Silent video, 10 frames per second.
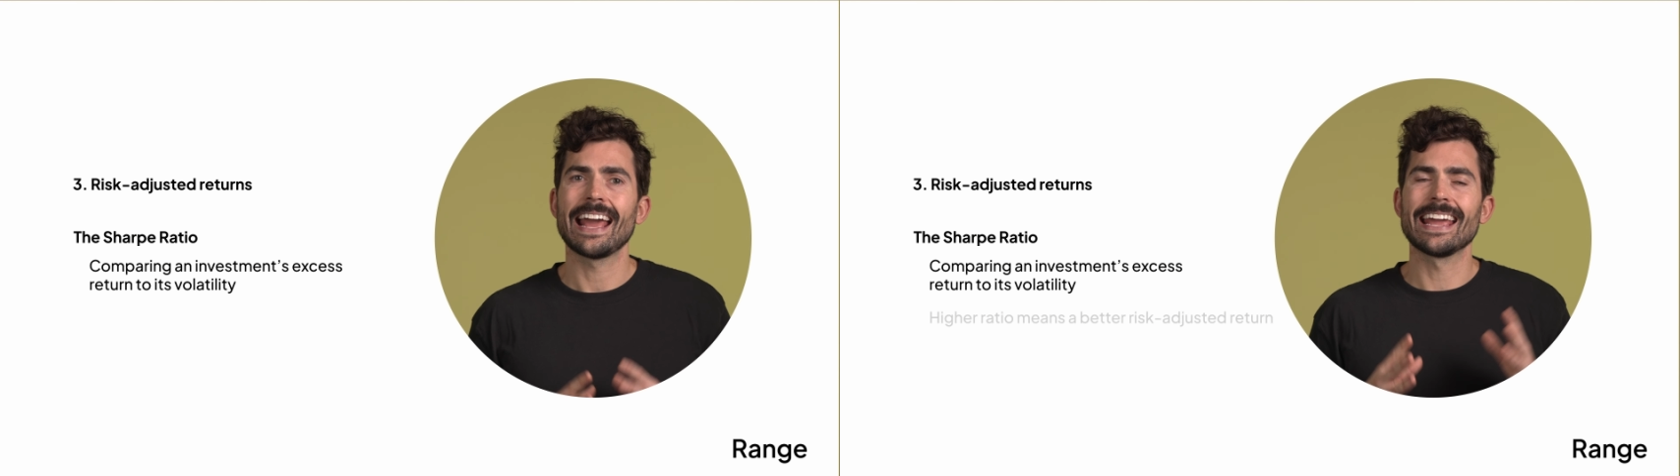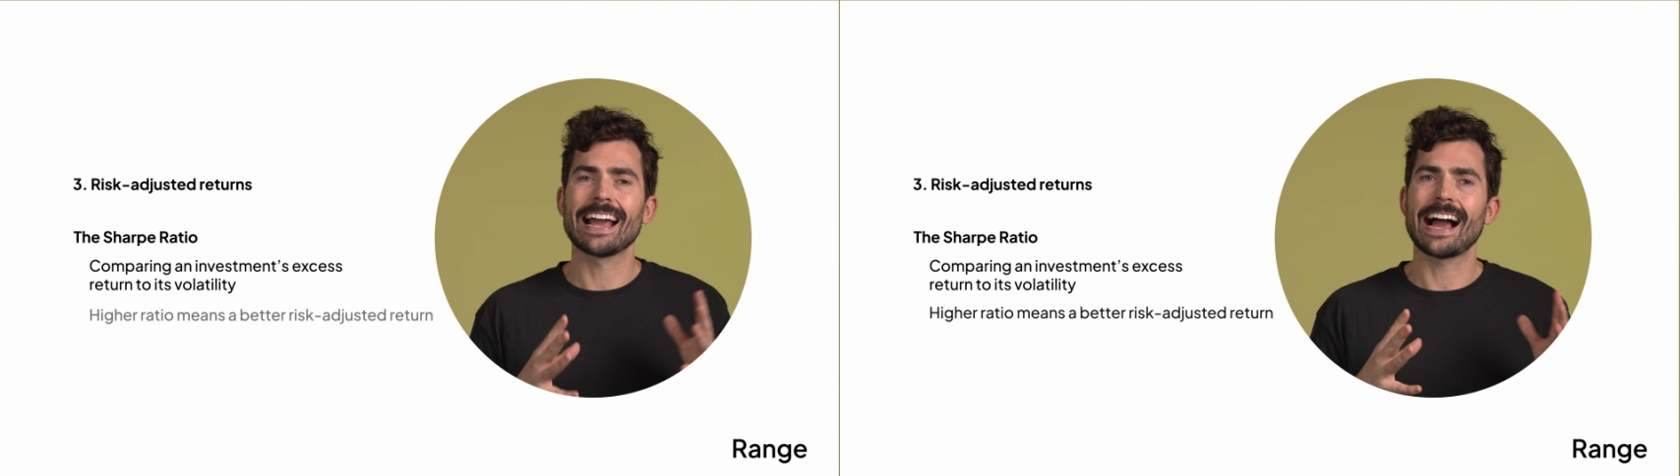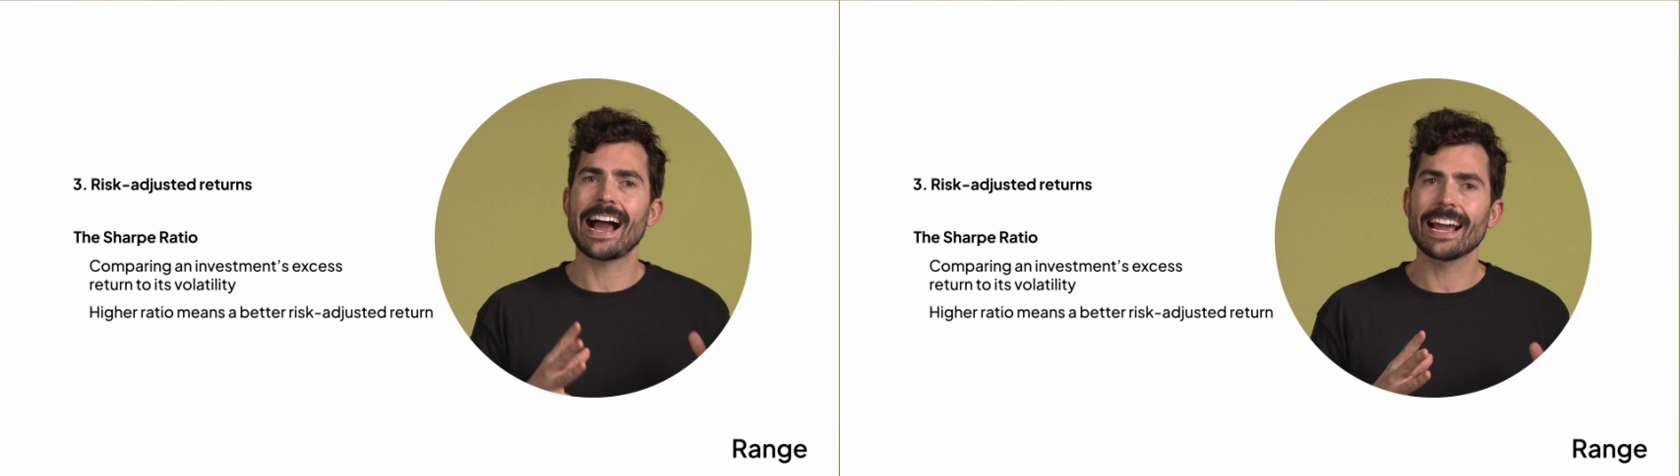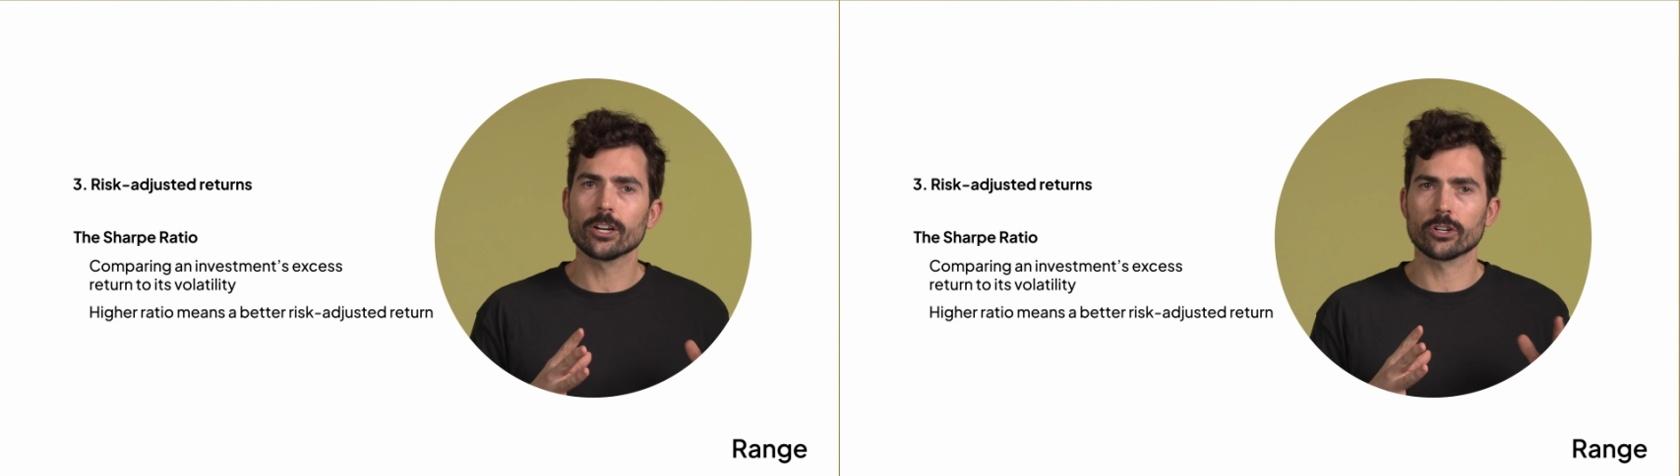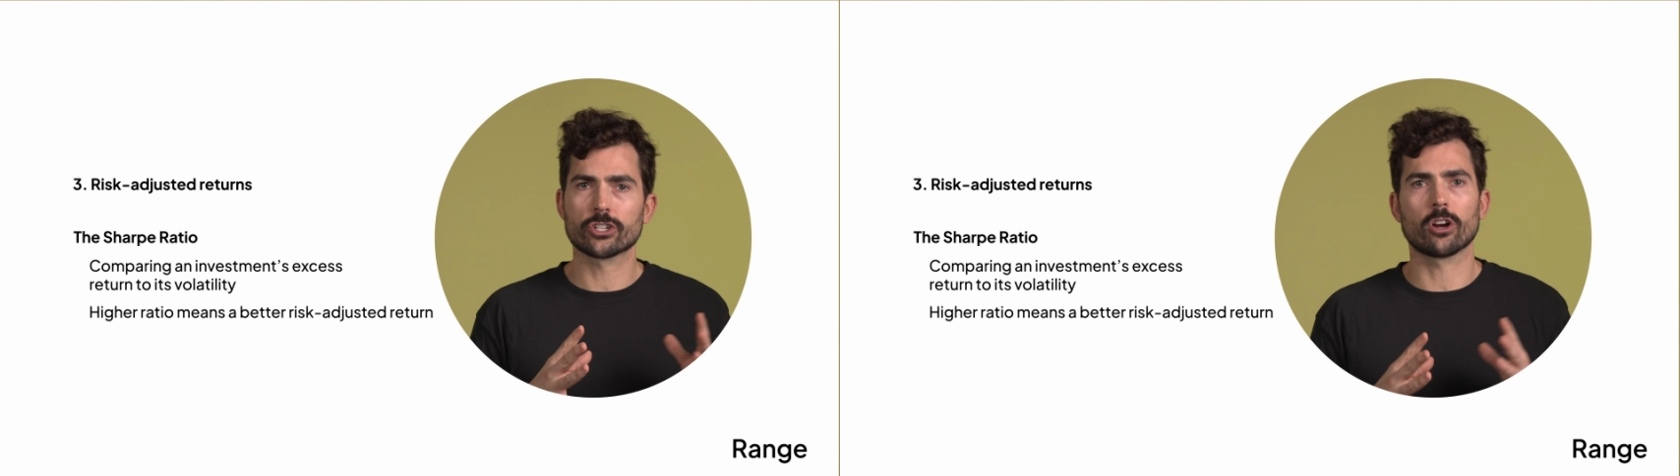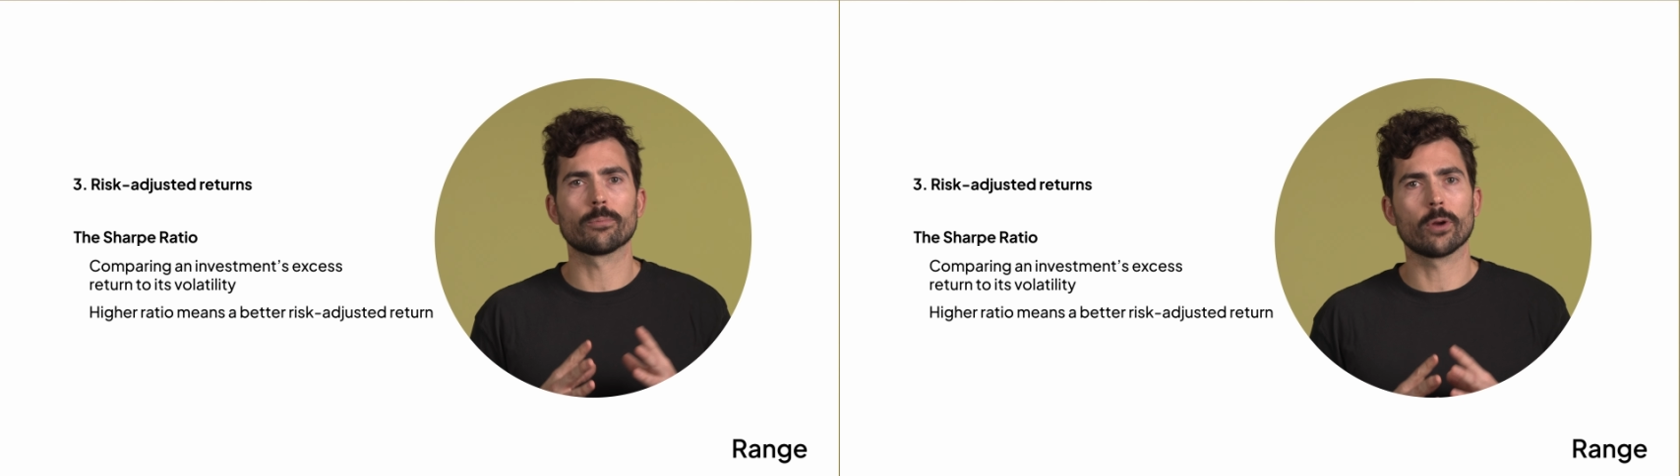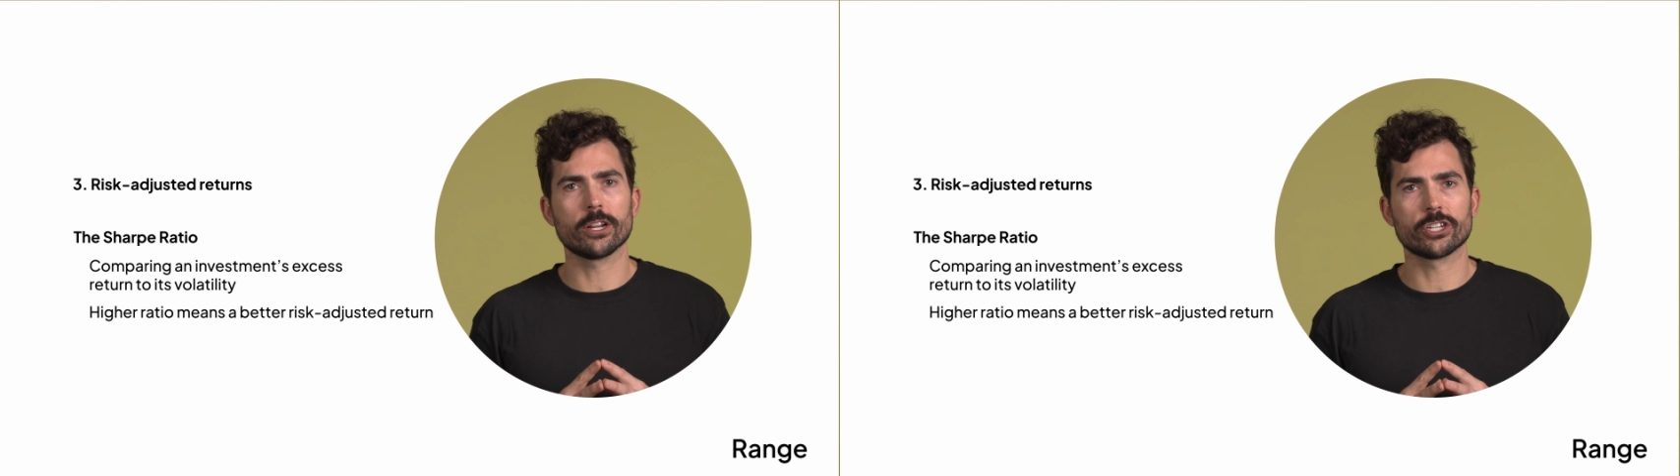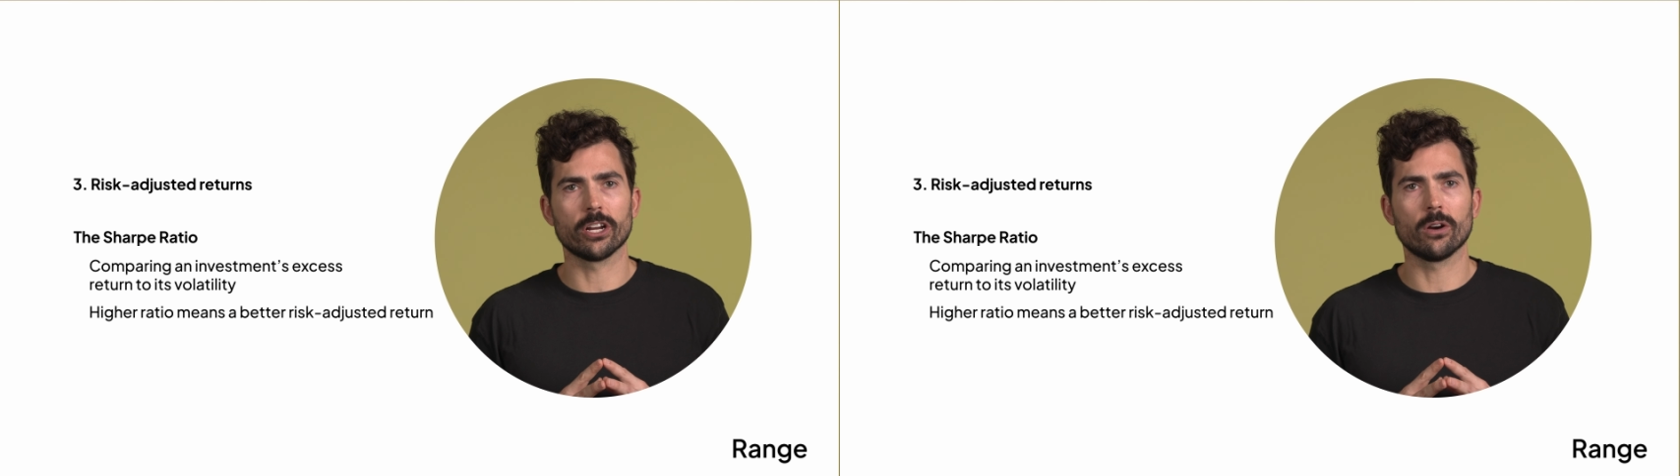A higher Sharpe
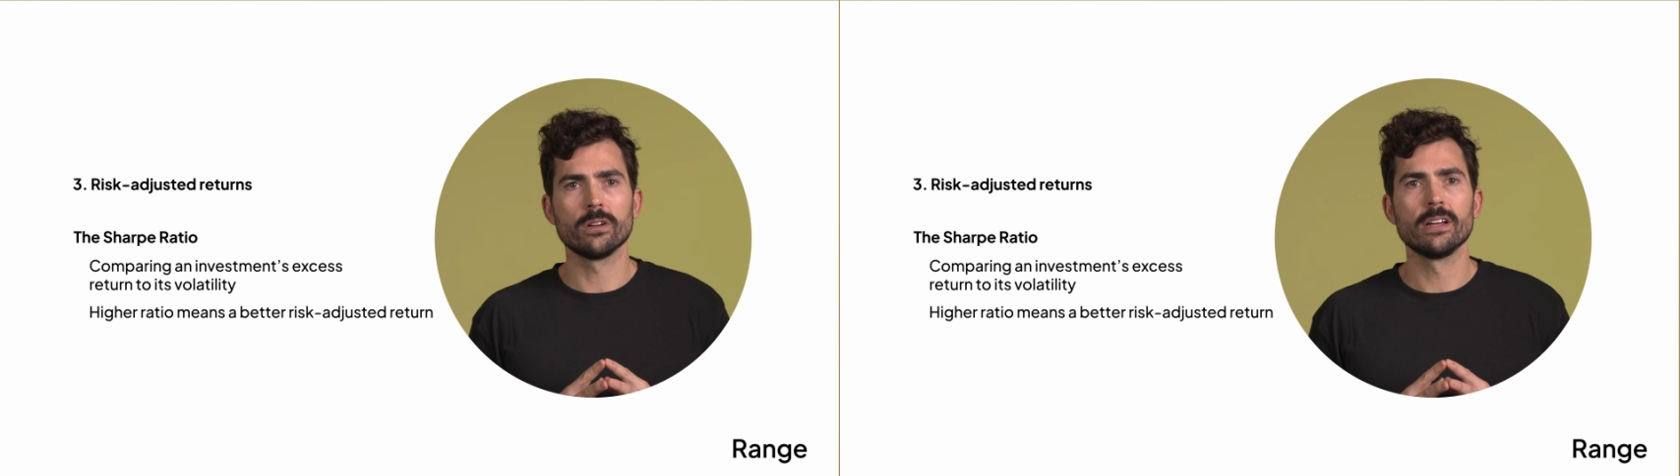ratio